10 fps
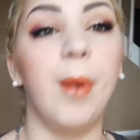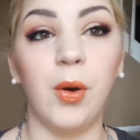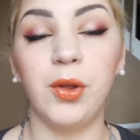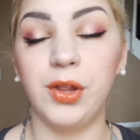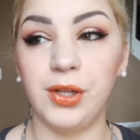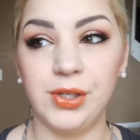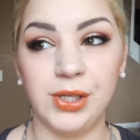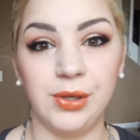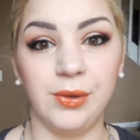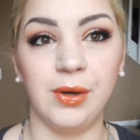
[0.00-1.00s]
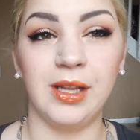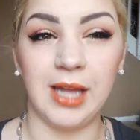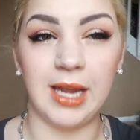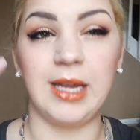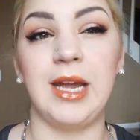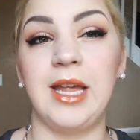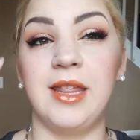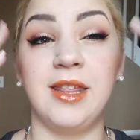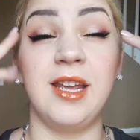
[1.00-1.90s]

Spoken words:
both to like get